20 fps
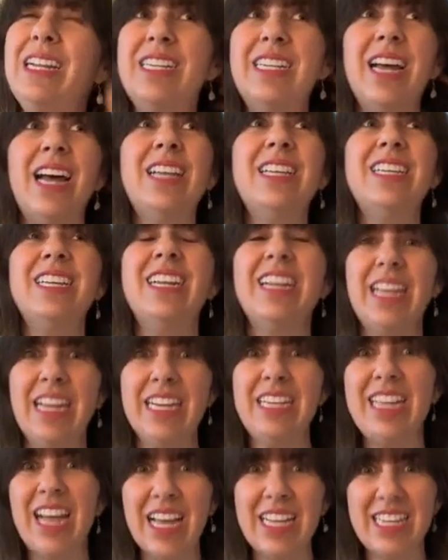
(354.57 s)
it doesn't
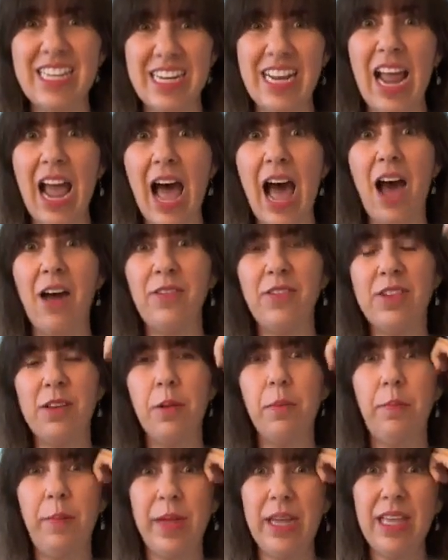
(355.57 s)
it doesn't have
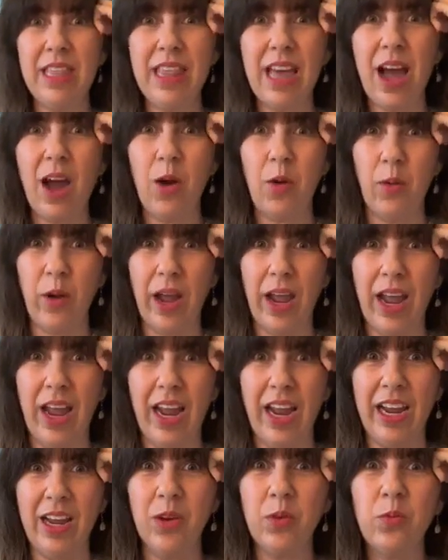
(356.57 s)
to be that
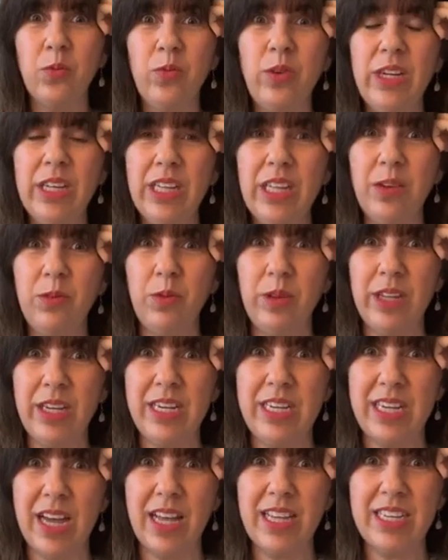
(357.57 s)
way it really
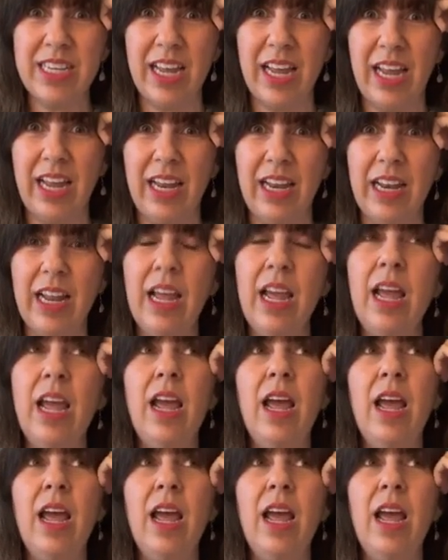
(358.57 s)
really doesn't